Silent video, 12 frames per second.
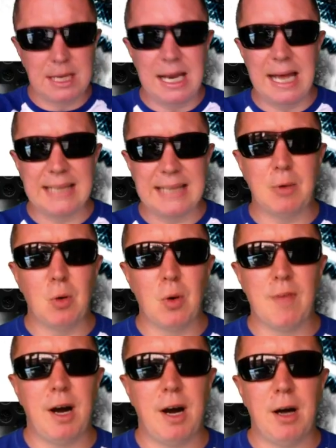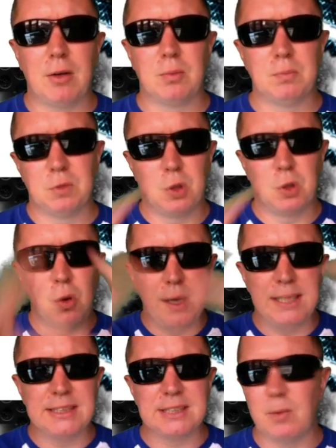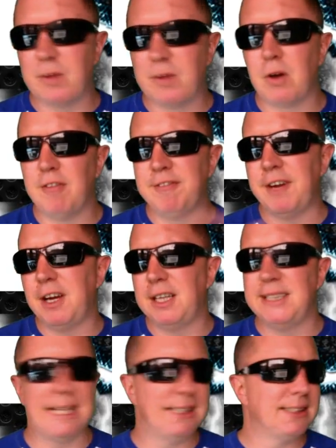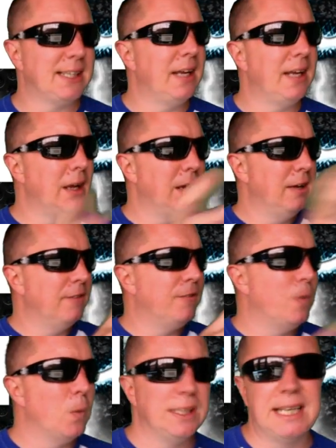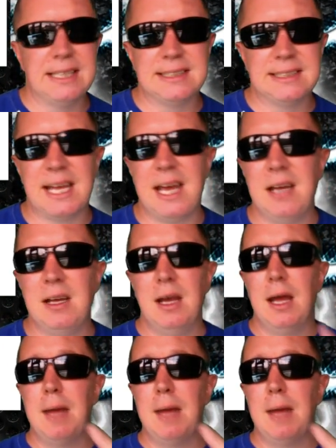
collect up all of our coins that we've got, 30 cents here, 40 cents there.